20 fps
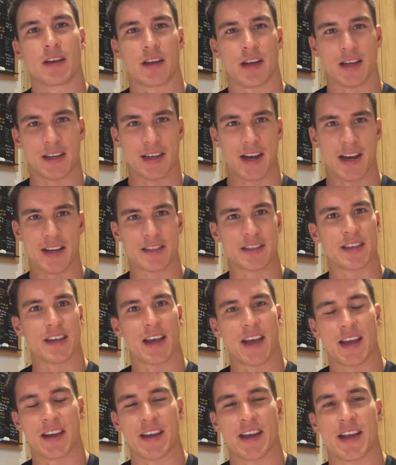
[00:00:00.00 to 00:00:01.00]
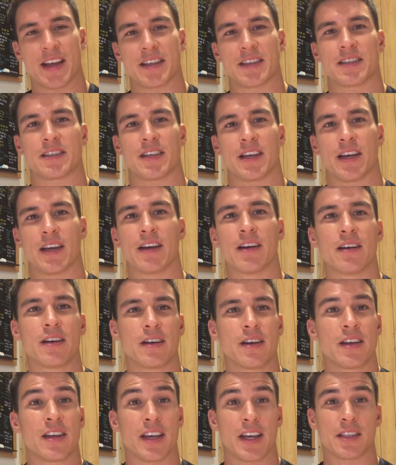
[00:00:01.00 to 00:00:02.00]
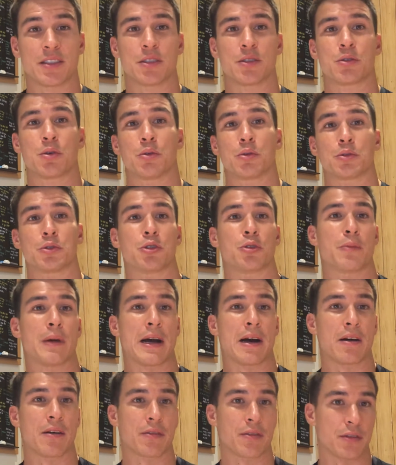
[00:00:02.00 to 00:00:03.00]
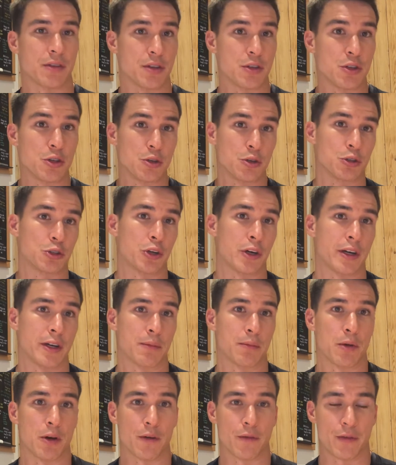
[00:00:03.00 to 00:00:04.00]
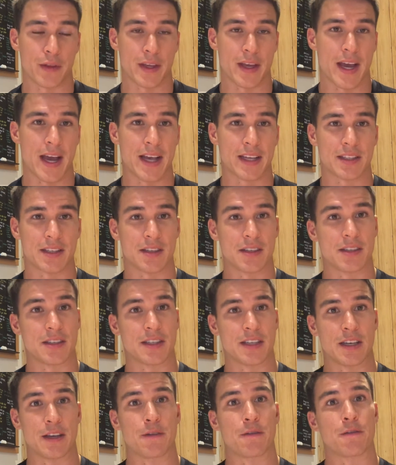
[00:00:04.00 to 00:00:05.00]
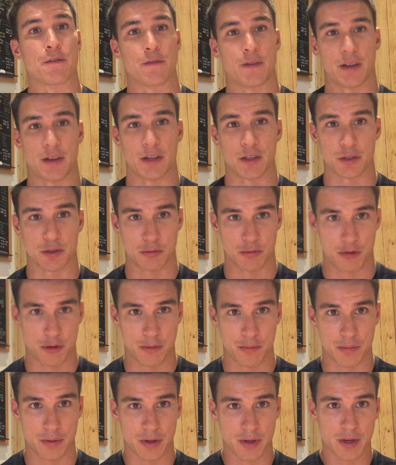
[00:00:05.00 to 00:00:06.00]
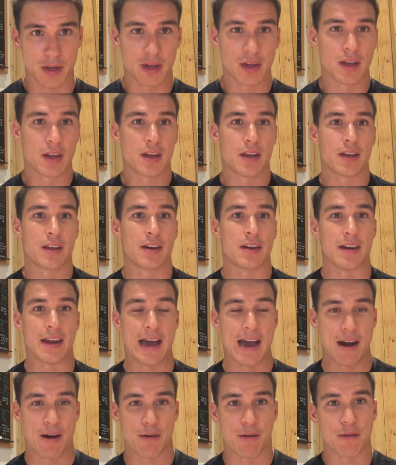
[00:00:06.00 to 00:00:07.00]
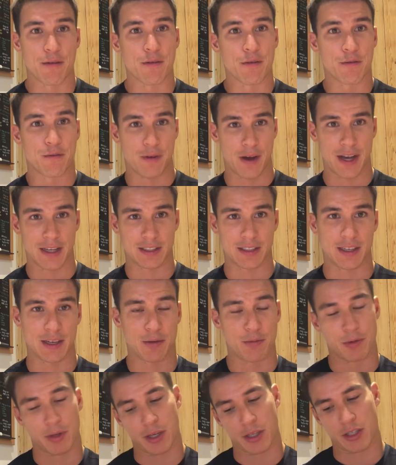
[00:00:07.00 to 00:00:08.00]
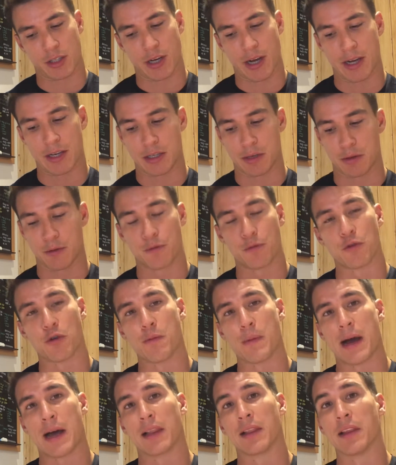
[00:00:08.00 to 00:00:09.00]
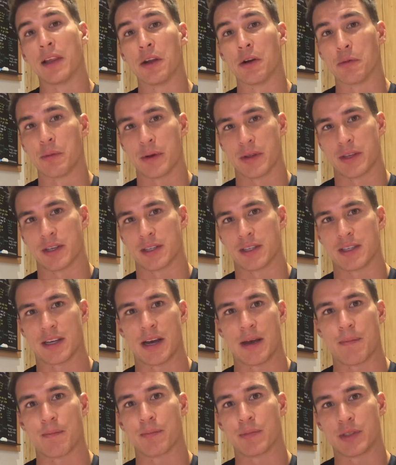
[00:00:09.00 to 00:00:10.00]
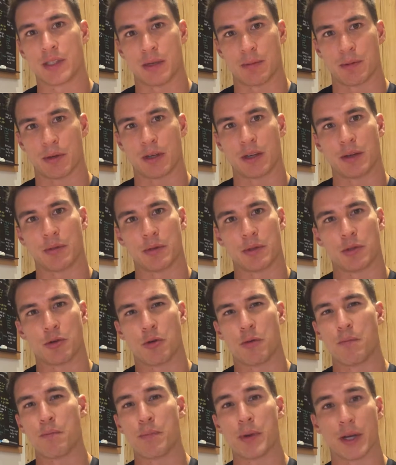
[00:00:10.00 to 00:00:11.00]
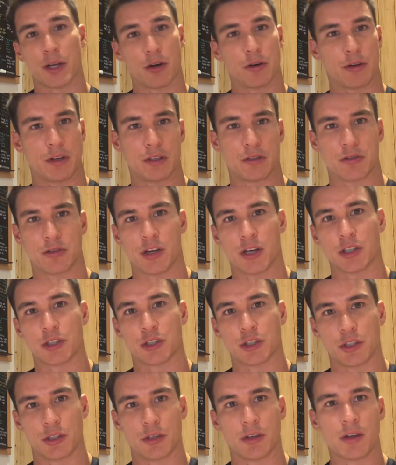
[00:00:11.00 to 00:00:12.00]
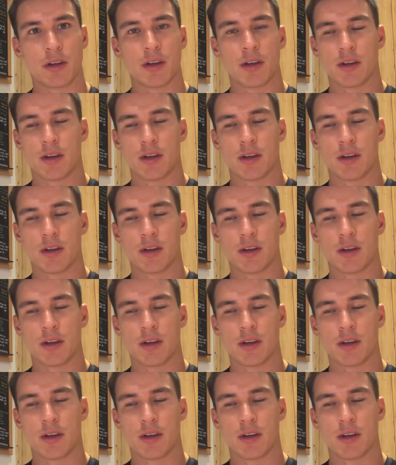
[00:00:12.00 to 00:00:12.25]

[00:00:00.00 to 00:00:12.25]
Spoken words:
Hey guys, Ed Haynes here to talk to you about the new training block for the S&C Fitness group. Now, firstly, we're going to change up the format a little bit this time. Typically, we do a big old introduction,